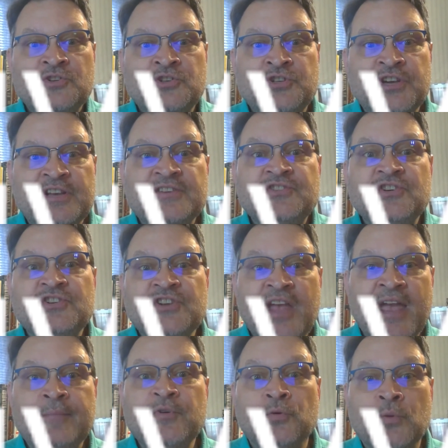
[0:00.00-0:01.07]
Jesus
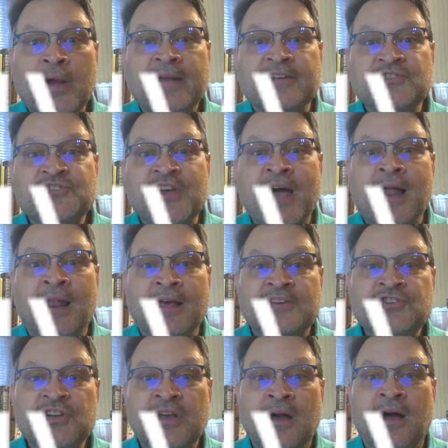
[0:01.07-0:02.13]
came to reconcile
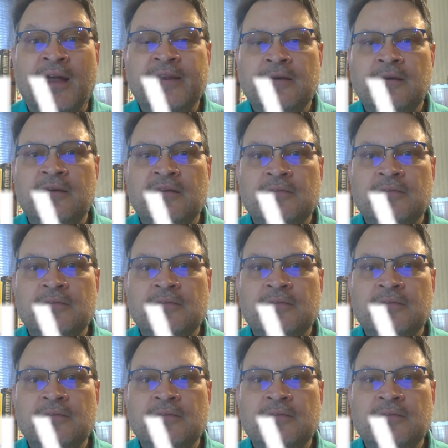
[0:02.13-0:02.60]
us to God.